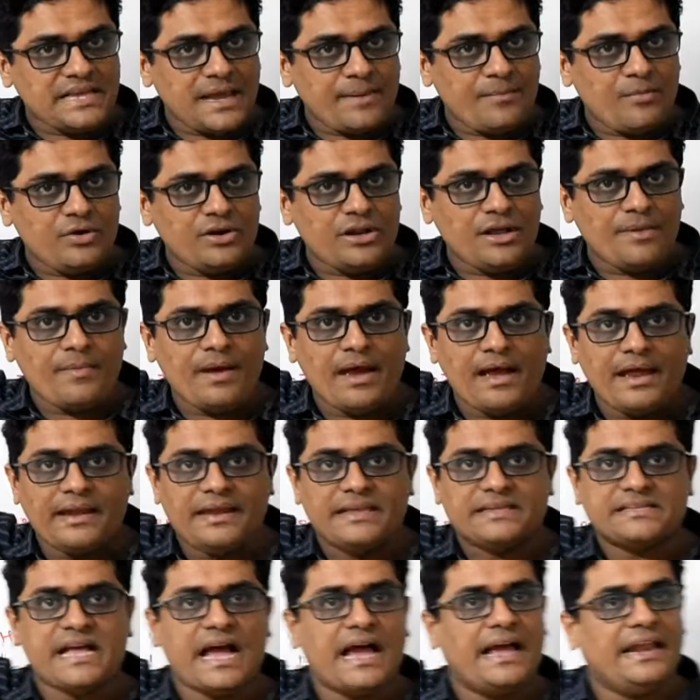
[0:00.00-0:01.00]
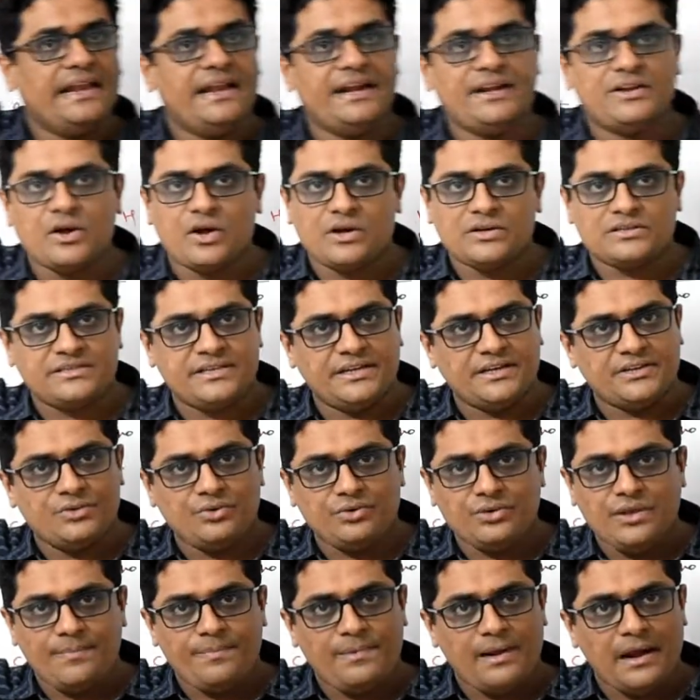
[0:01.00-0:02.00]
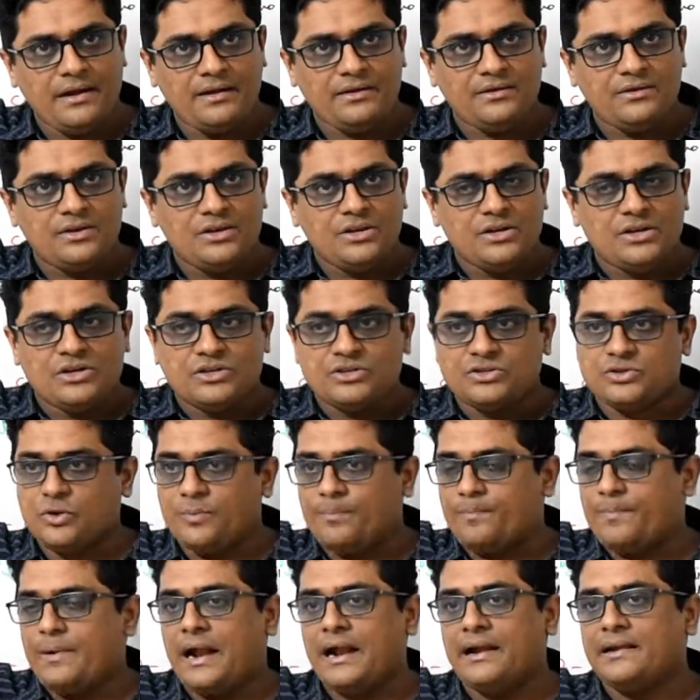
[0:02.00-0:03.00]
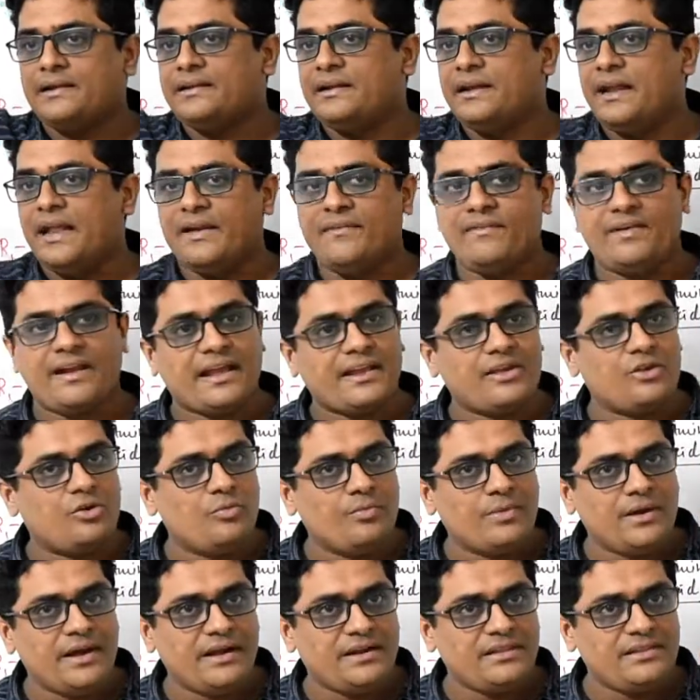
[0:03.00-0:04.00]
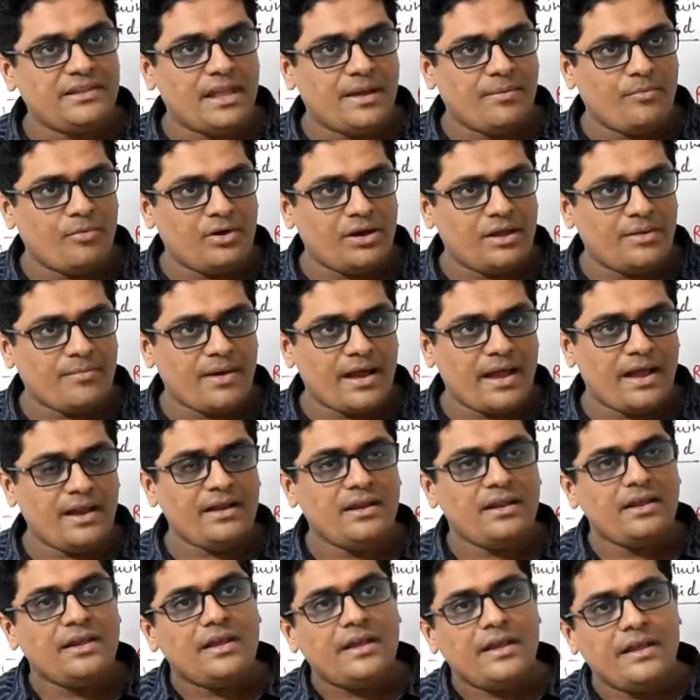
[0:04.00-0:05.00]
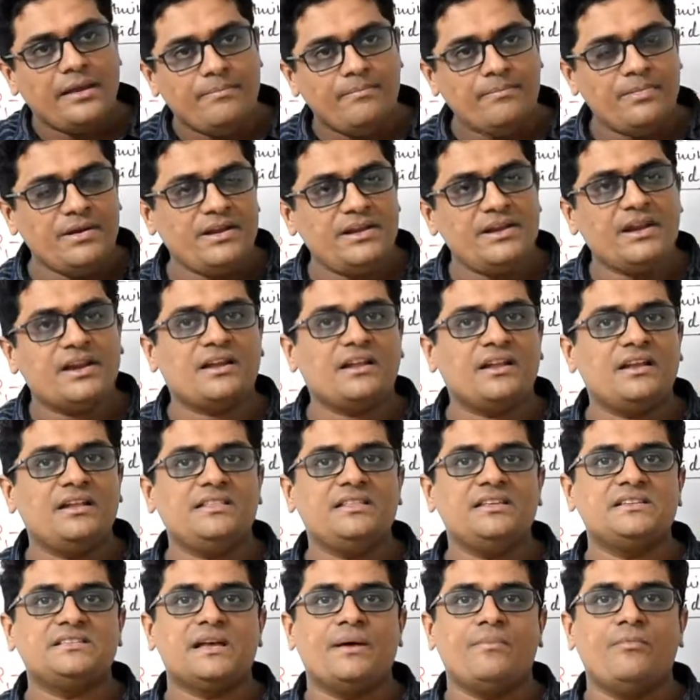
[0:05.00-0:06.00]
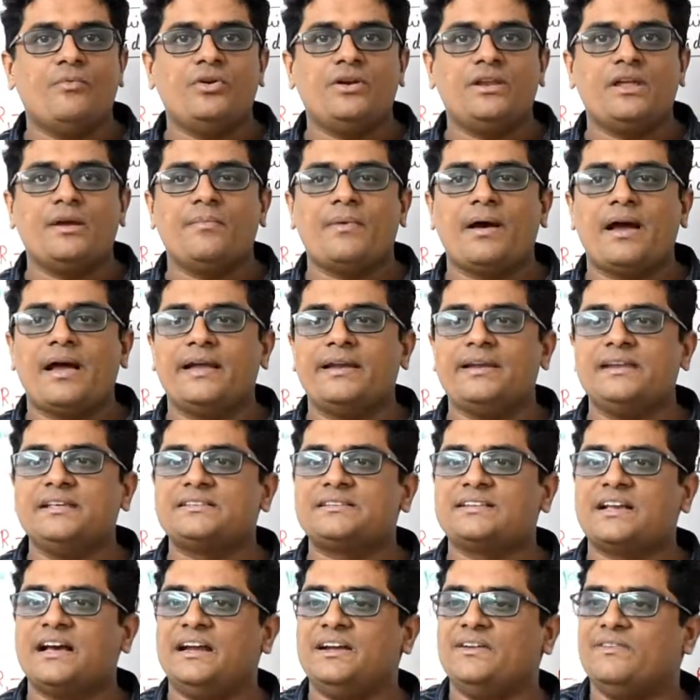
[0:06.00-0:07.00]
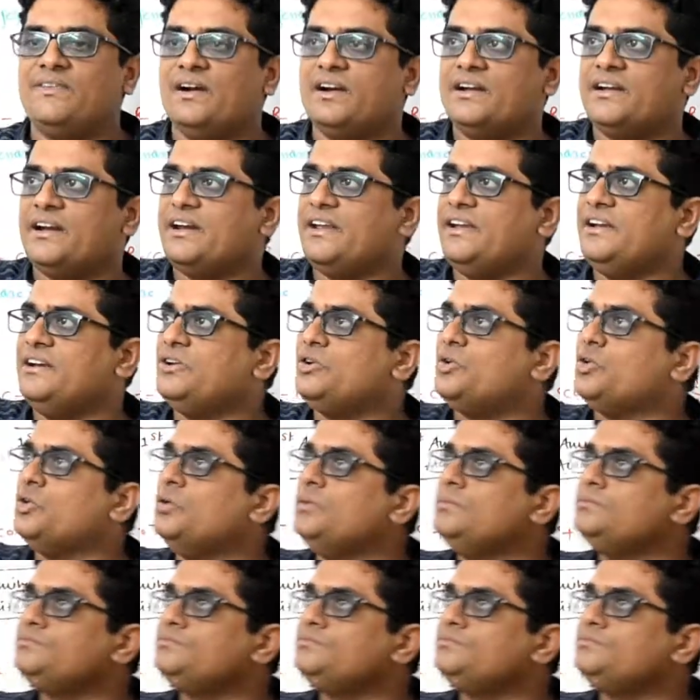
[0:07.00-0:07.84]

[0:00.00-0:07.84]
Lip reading: ammonium ion is highly toxic to the plant, so plant never accumulate the ammonium ion. Immediately this ammonium ion is converted into